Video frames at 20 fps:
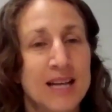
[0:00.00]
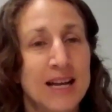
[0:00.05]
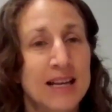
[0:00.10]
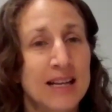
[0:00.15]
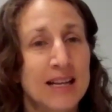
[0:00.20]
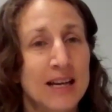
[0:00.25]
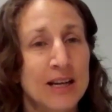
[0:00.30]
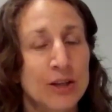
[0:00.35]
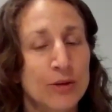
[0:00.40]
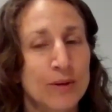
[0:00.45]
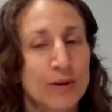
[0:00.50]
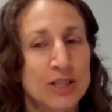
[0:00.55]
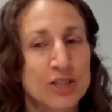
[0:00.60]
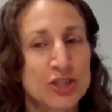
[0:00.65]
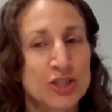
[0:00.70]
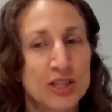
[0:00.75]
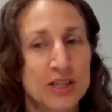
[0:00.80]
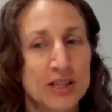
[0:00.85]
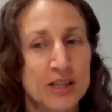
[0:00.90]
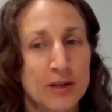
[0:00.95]
Teddy had a
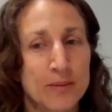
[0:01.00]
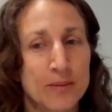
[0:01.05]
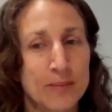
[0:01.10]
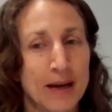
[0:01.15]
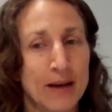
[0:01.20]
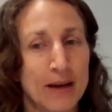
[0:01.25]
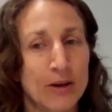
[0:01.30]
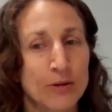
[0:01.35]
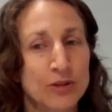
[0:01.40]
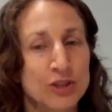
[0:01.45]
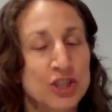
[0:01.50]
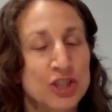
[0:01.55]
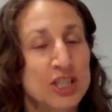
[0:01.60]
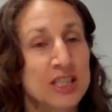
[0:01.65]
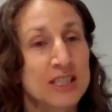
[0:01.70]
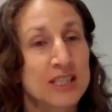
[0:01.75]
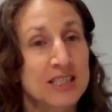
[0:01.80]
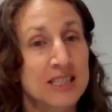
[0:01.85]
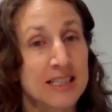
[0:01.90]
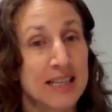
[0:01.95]
question about,
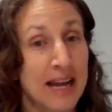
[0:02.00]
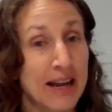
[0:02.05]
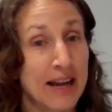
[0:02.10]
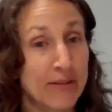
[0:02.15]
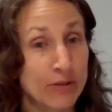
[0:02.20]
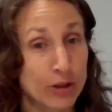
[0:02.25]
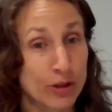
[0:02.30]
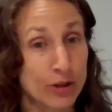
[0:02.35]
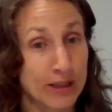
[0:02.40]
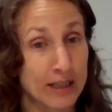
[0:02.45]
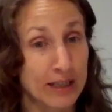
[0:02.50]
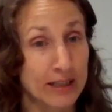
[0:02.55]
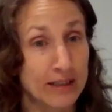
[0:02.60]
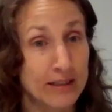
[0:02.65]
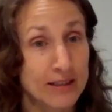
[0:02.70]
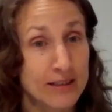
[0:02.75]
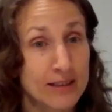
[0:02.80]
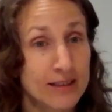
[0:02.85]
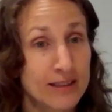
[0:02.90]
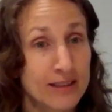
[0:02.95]
she's an
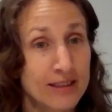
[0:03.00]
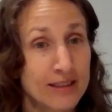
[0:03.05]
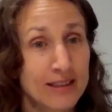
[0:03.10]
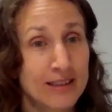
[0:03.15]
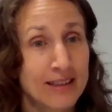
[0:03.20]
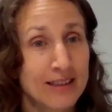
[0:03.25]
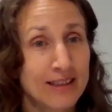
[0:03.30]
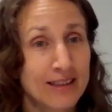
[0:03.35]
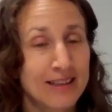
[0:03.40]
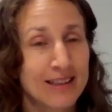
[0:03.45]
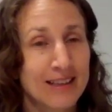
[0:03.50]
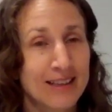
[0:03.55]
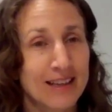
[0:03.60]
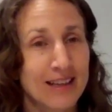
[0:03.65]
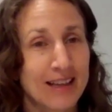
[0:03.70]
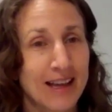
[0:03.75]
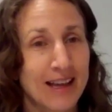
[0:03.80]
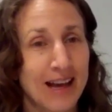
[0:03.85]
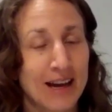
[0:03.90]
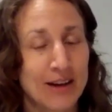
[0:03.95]
evergreen.
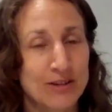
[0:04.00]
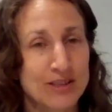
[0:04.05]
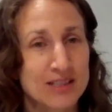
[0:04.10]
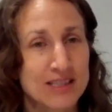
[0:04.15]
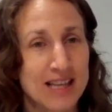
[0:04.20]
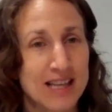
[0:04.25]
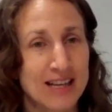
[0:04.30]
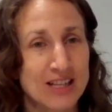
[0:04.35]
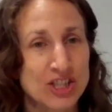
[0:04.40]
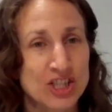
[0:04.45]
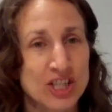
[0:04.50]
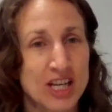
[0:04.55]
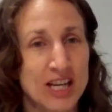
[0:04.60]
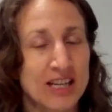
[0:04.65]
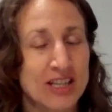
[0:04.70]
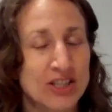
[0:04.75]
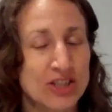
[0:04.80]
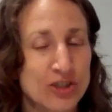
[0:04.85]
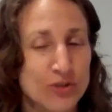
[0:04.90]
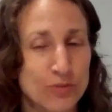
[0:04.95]
How does that
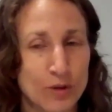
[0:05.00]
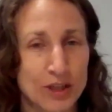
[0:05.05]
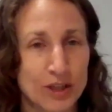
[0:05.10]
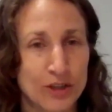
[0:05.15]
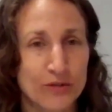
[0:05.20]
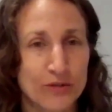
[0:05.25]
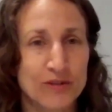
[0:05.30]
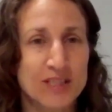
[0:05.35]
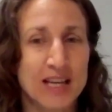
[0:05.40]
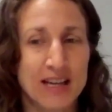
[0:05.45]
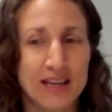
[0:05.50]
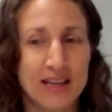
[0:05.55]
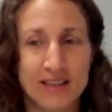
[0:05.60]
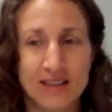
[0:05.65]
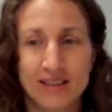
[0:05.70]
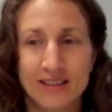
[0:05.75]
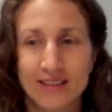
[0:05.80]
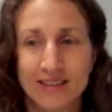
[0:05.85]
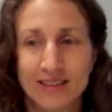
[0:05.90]
change what you've said?